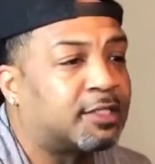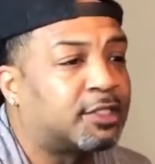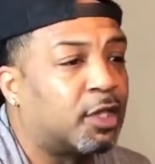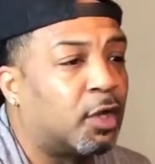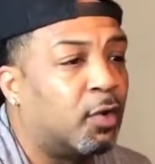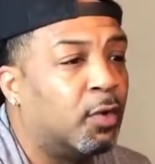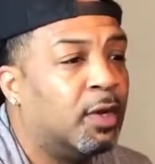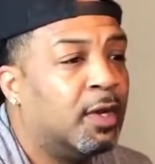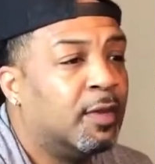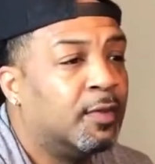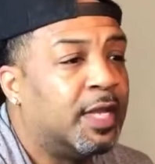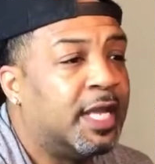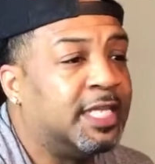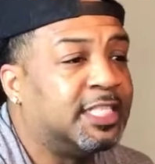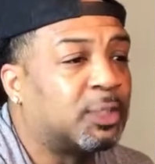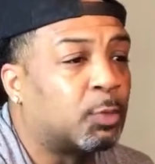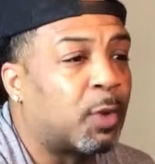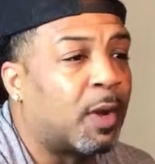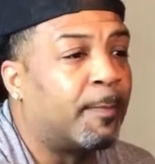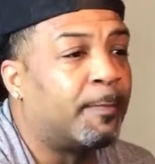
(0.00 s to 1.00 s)
So
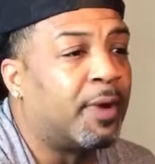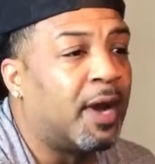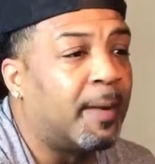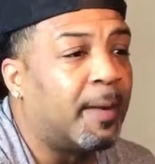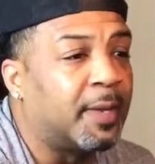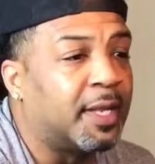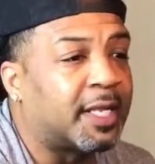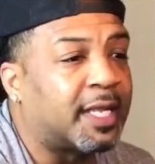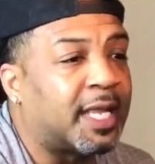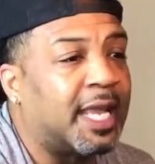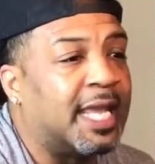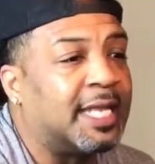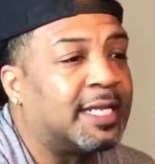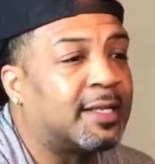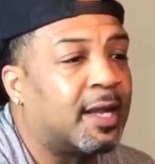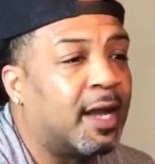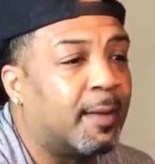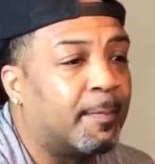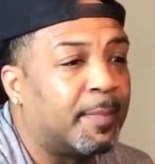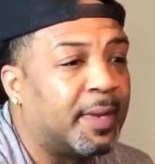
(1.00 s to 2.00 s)
he's a Republican
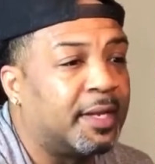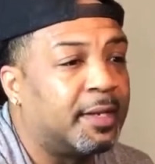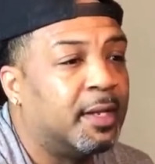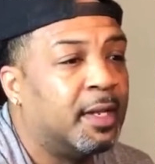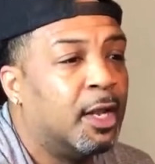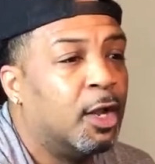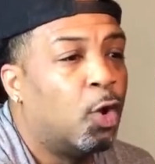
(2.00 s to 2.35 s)
incumbent.